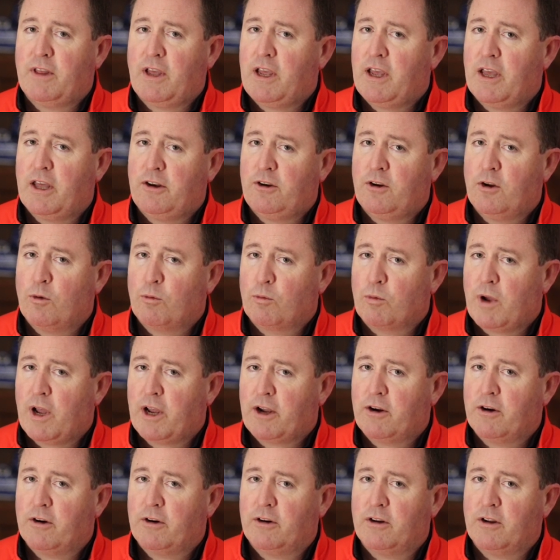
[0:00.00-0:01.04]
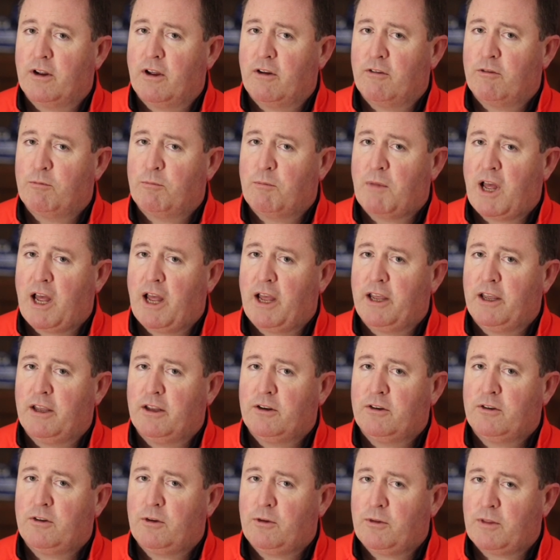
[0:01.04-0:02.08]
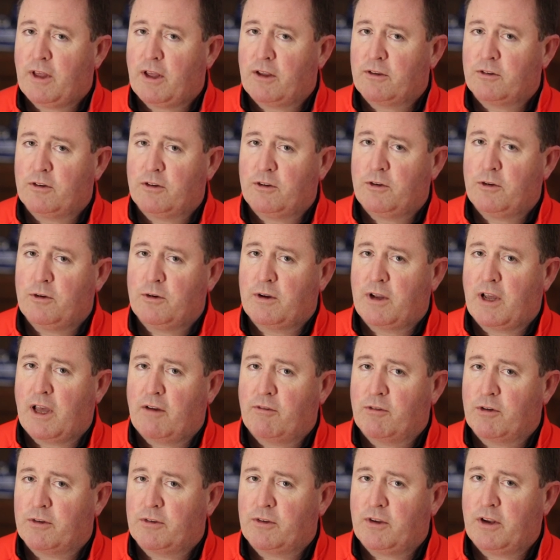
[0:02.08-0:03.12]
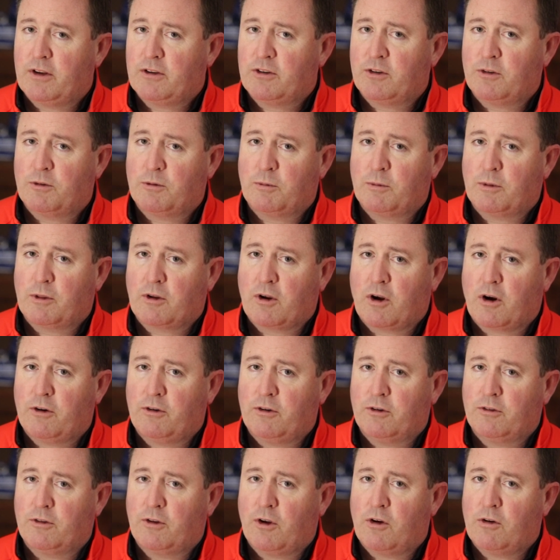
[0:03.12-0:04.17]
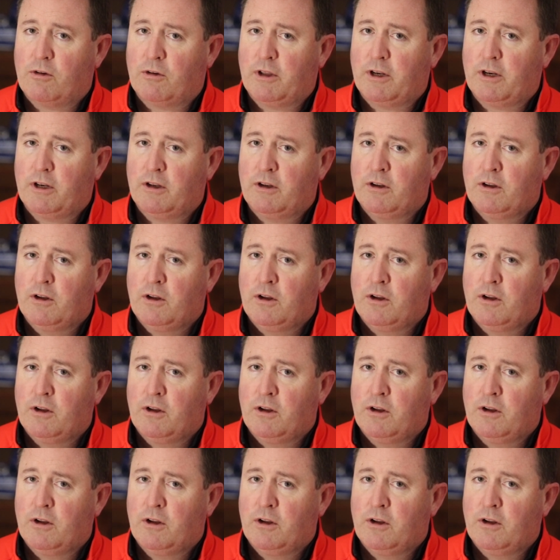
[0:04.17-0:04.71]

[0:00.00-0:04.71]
they had no record of my 2002 conversations with Cardinal Dolan